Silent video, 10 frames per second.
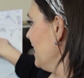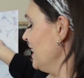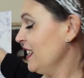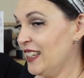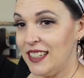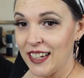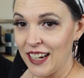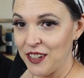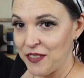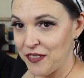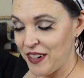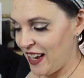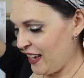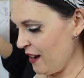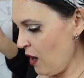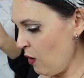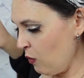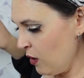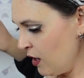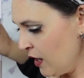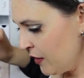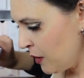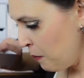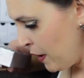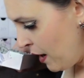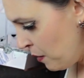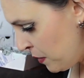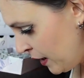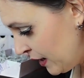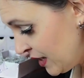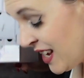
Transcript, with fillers: is this tiny one right here. Oh, the brow product,